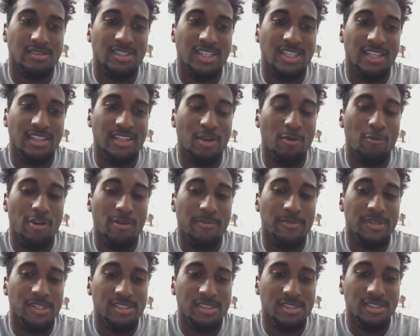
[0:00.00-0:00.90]
They want
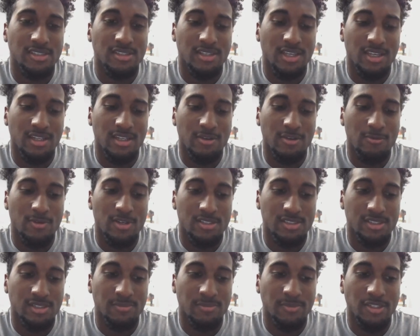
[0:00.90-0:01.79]
me to see. They want
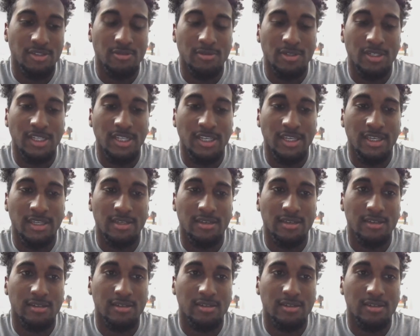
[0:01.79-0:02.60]
to see me do it again.